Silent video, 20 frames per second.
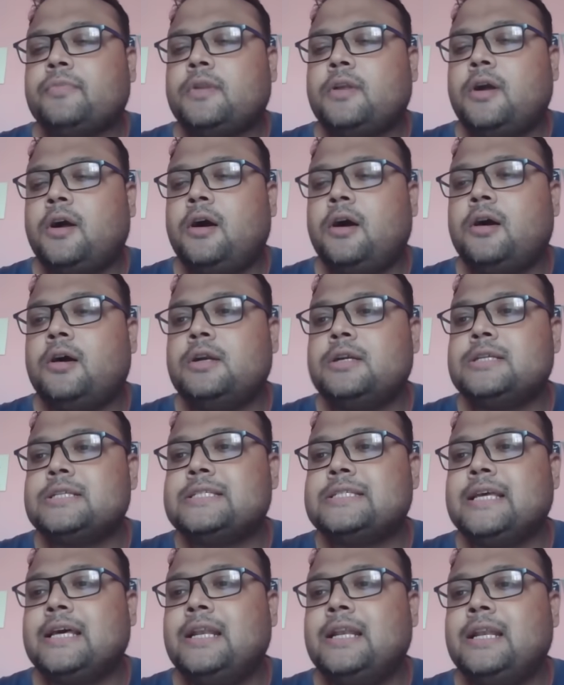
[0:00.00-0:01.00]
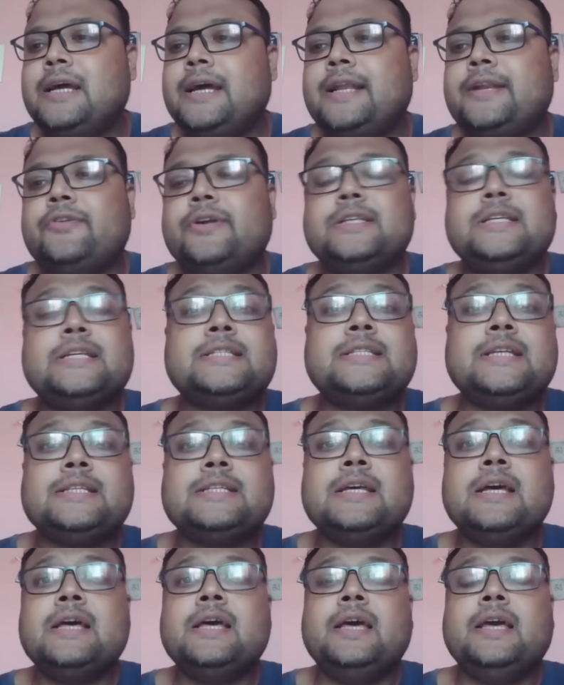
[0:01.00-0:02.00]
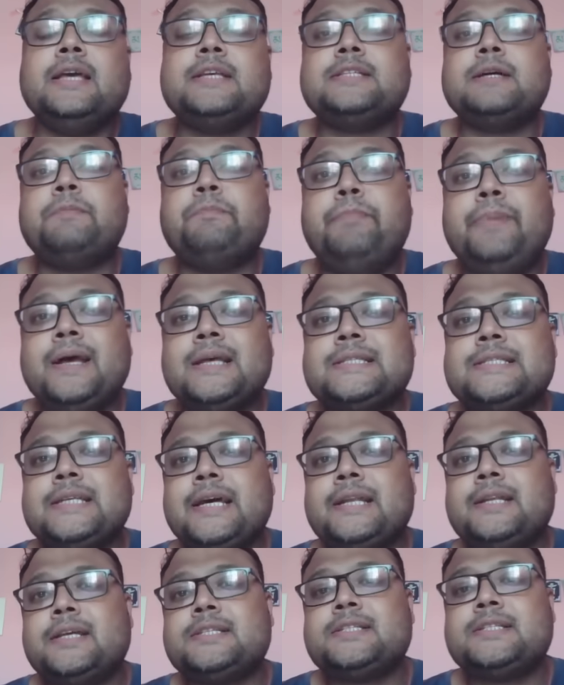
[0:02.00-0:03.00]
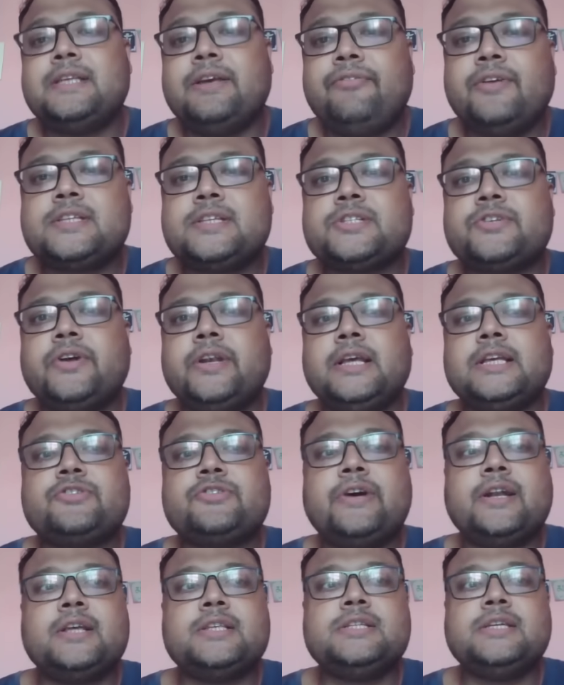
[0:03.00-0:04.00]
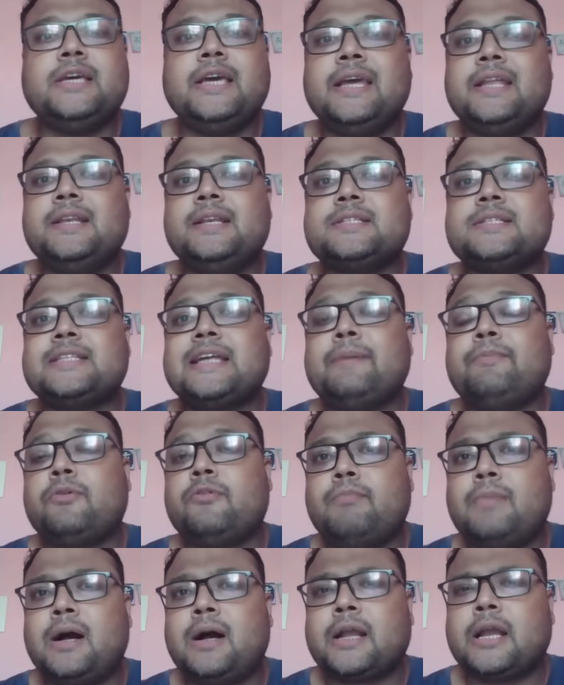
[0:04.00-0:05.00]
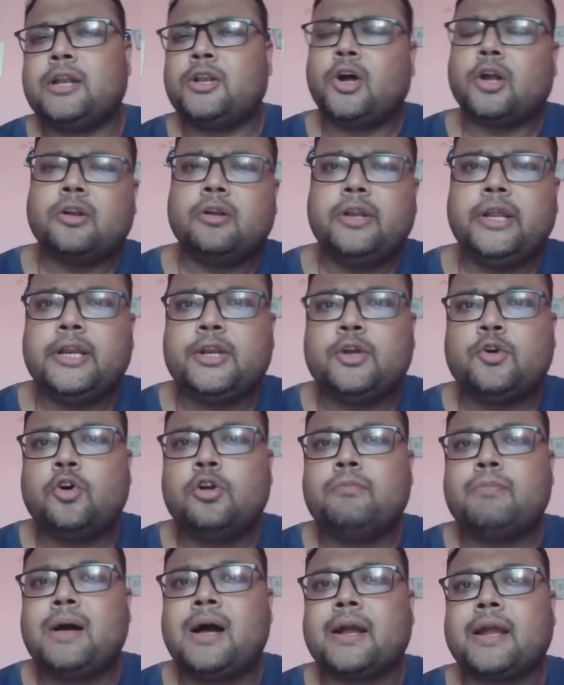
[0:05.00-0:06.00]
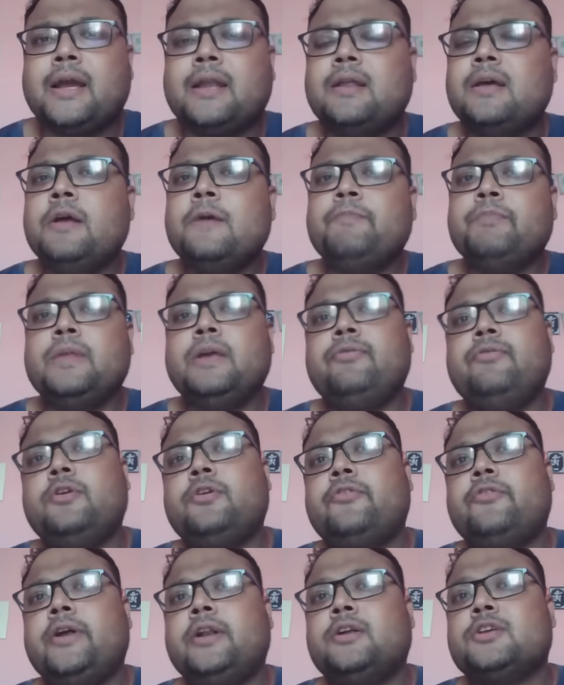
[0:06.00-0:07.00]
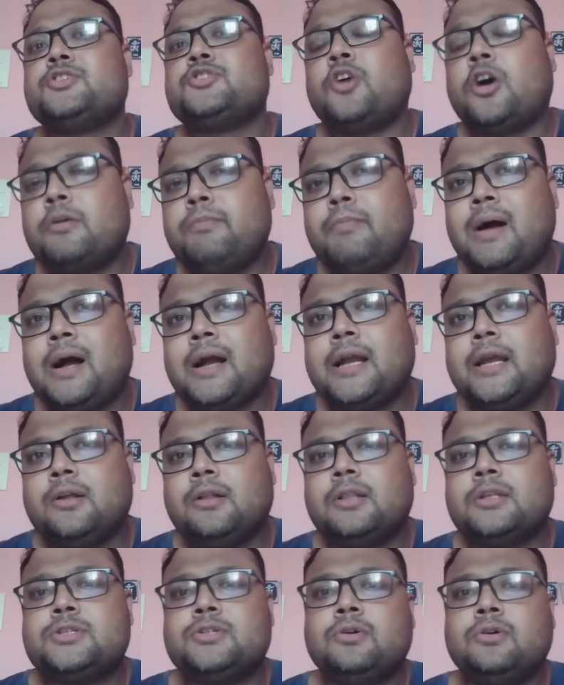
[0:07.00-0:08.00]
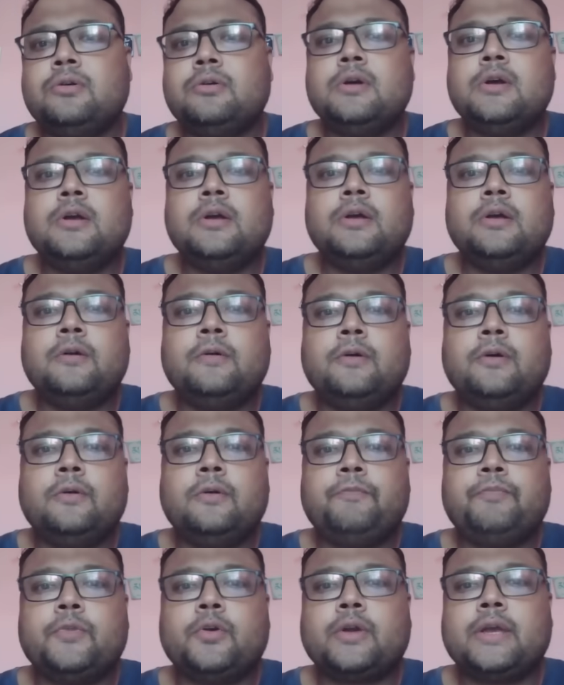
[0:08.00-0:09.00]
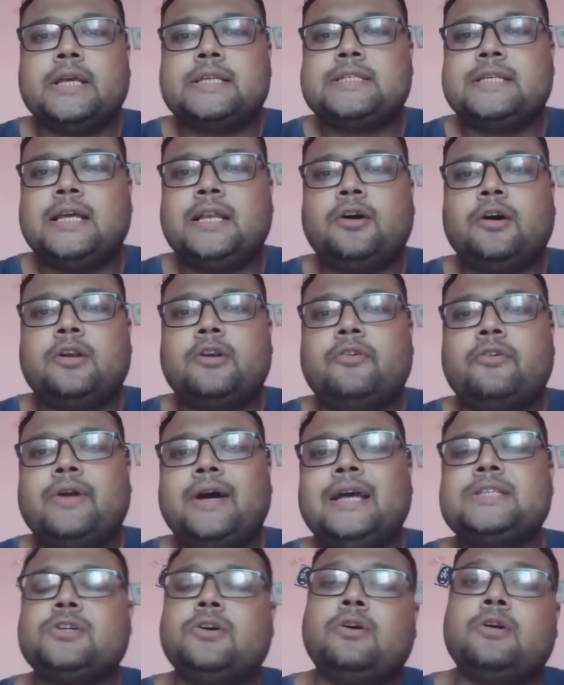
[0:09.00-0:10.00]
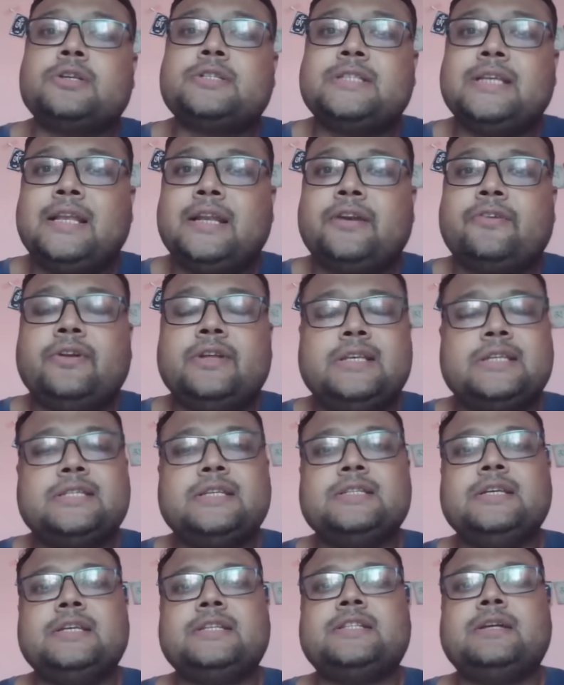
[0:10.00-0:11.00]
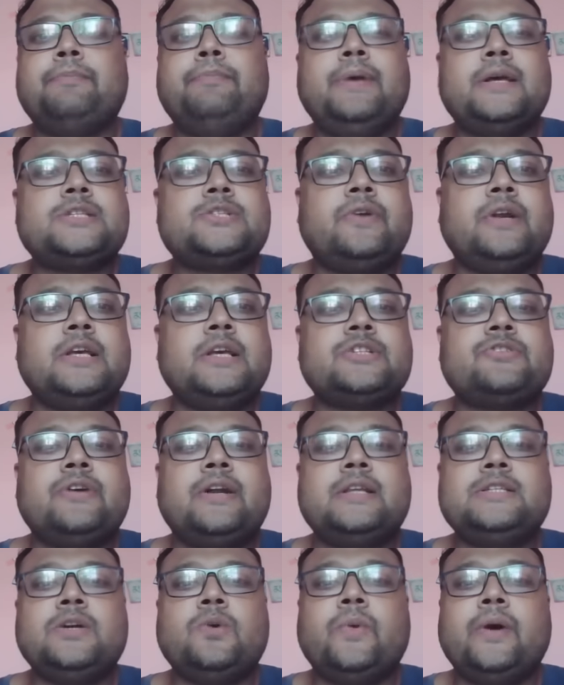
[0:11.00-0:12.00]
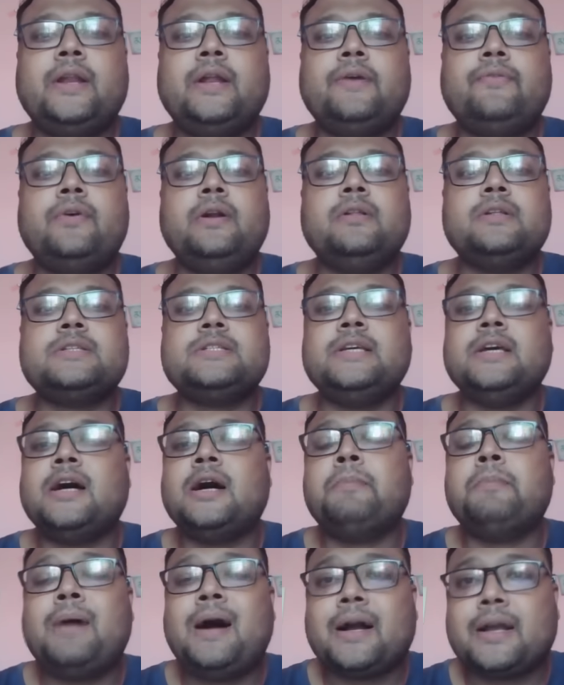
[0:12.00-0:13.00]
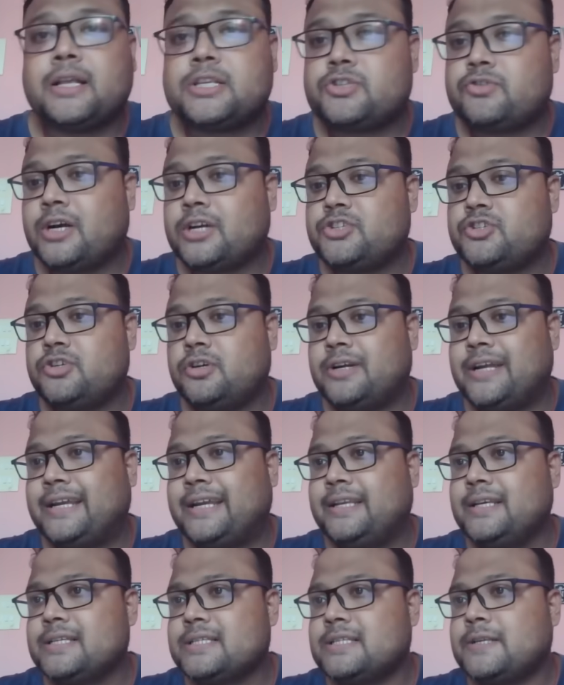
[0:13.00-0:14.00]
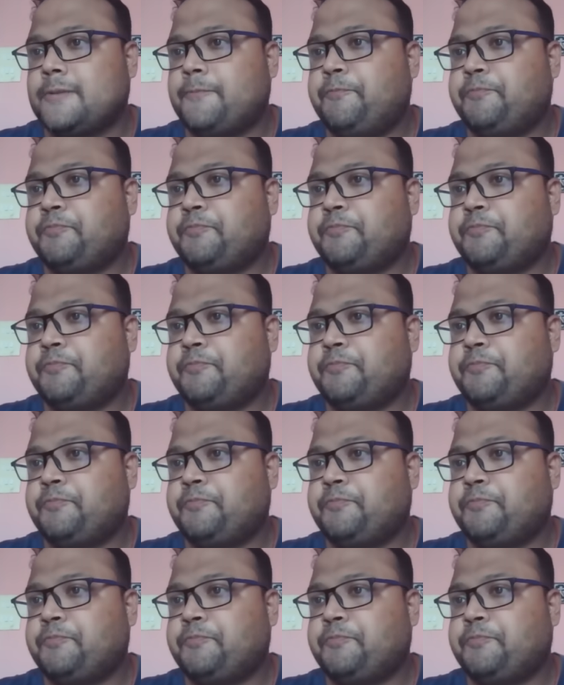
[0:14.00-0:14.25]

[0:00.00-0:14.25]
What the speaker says: or sell at resistance is the best and the safest trading strategy in this type of market. Not only in gold market, if you trade on stock market also, okay, sell on rise or sell at resistance is the best trading strategy whenever you see a market structure like this.